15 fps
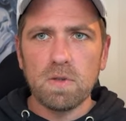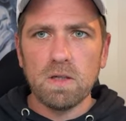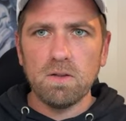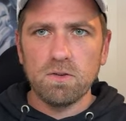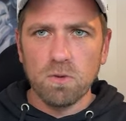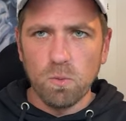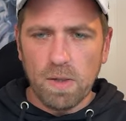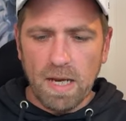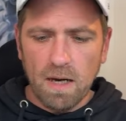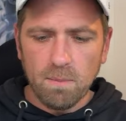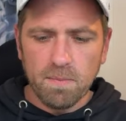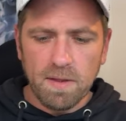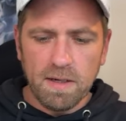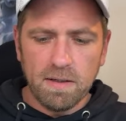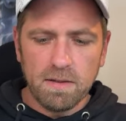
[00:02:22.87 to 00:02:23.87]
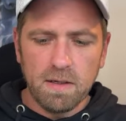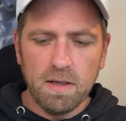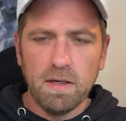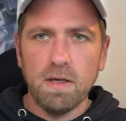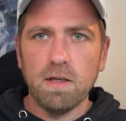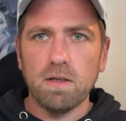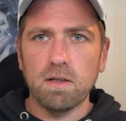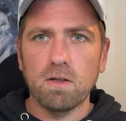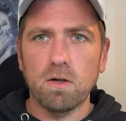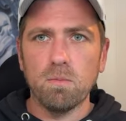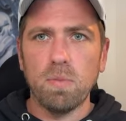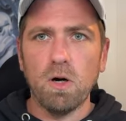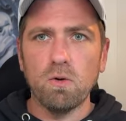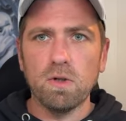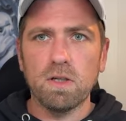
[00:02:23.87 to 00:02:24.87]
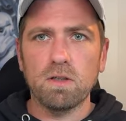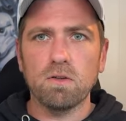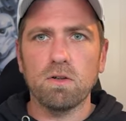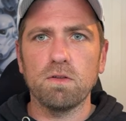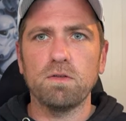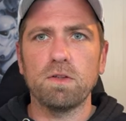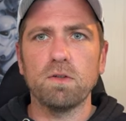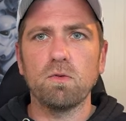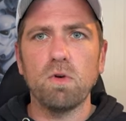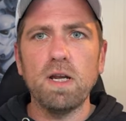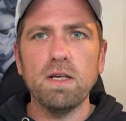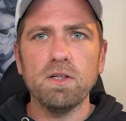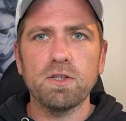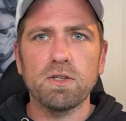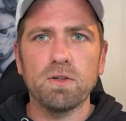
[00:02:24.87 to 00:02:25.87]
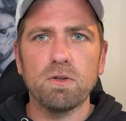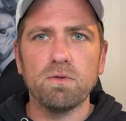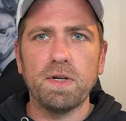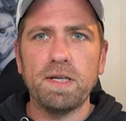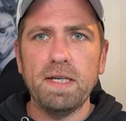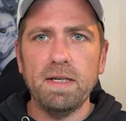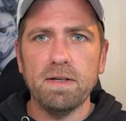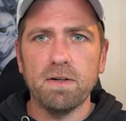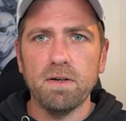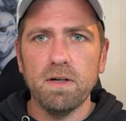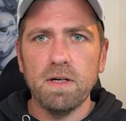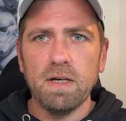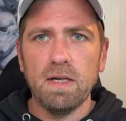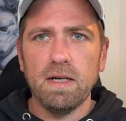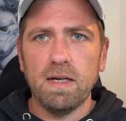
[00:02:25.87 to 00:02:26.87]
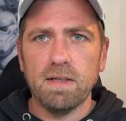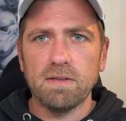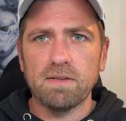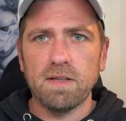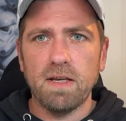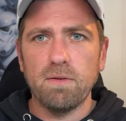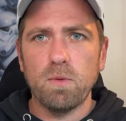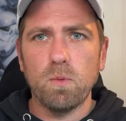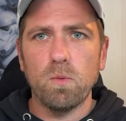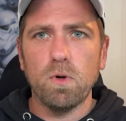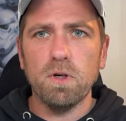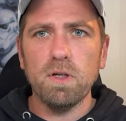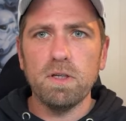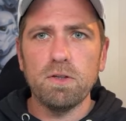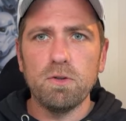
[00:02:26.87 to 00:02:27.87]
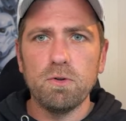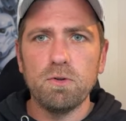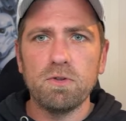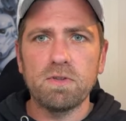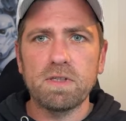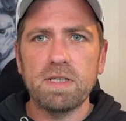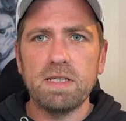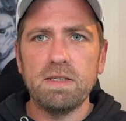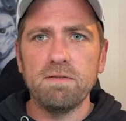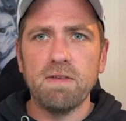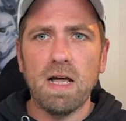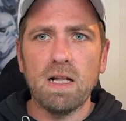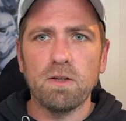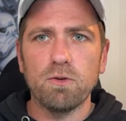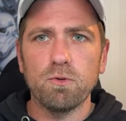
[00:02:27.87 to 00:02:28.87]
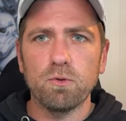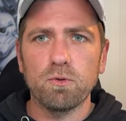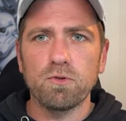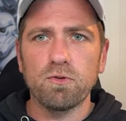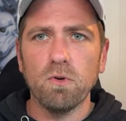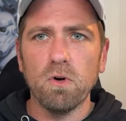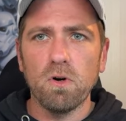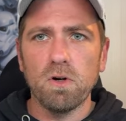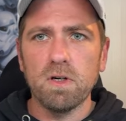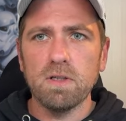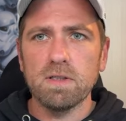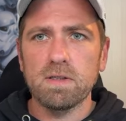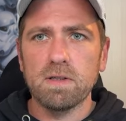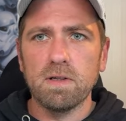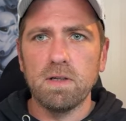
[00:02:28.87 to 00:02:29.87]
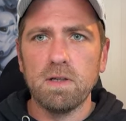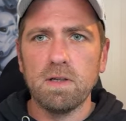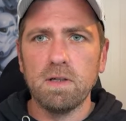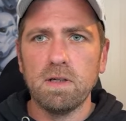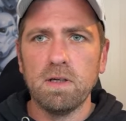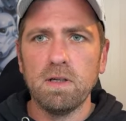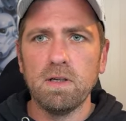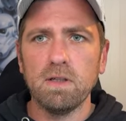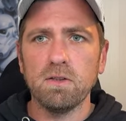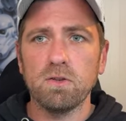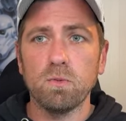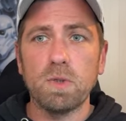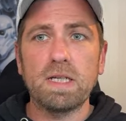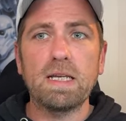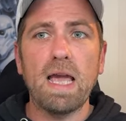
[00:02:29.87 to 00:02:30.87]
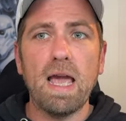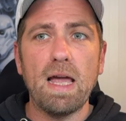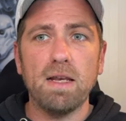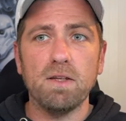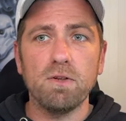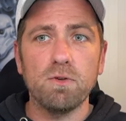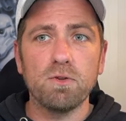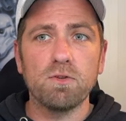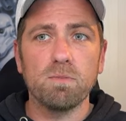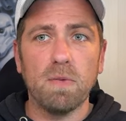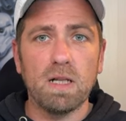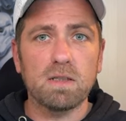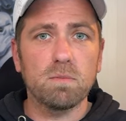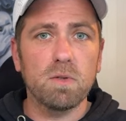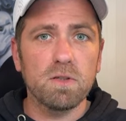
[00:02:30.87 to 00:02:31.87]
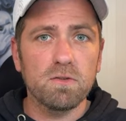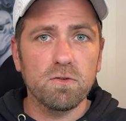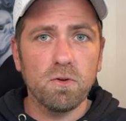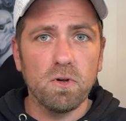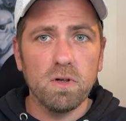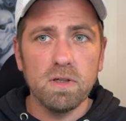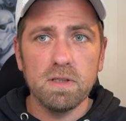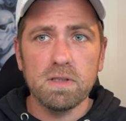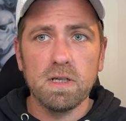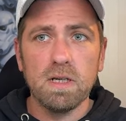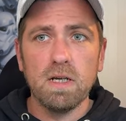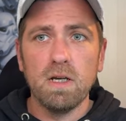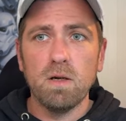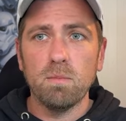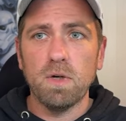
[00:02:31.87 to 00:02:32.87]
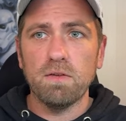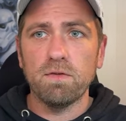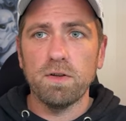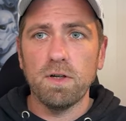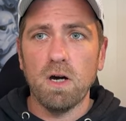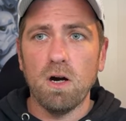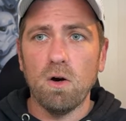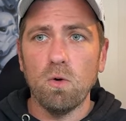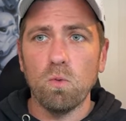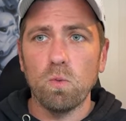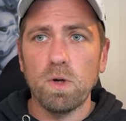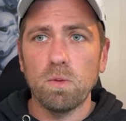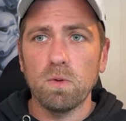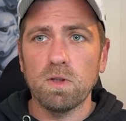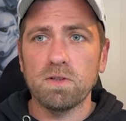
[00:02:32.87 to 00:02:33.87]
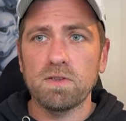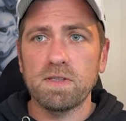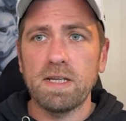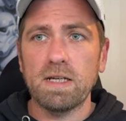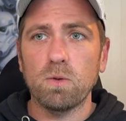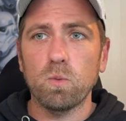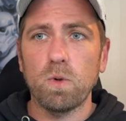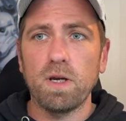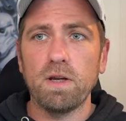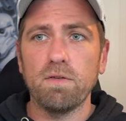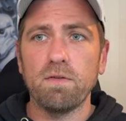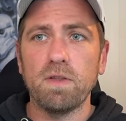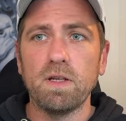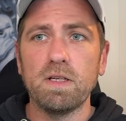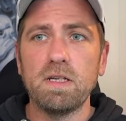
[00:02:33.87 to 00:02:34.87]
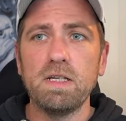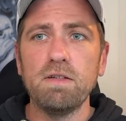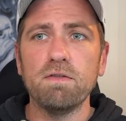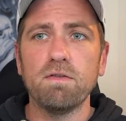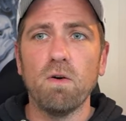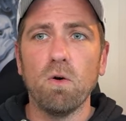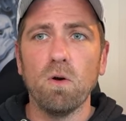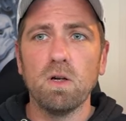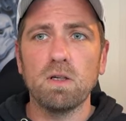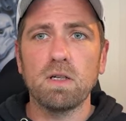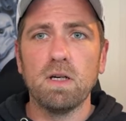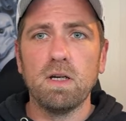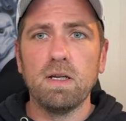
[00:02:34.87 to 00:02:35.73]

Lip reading: So we update the component configuration over here and say we want to use key value stores. So we can use multiple stores, but for now we will stick with the default